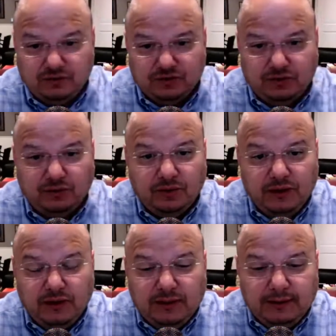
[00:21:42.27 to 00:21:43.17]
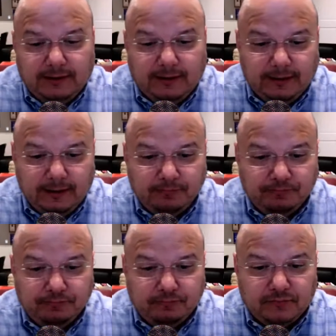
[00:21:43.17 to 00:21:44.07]
So
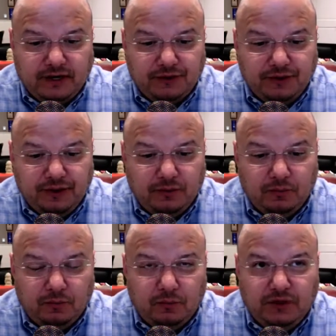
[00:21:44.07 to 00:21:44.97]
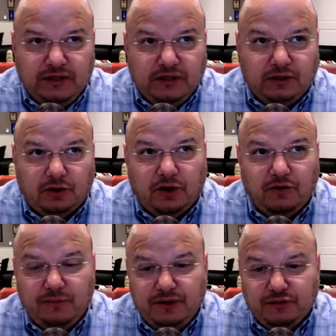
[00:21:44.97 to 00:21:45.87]
I think we need to learn
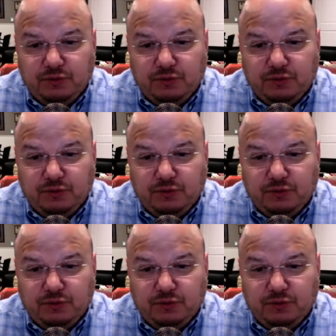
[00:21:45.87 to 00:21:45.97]
from this.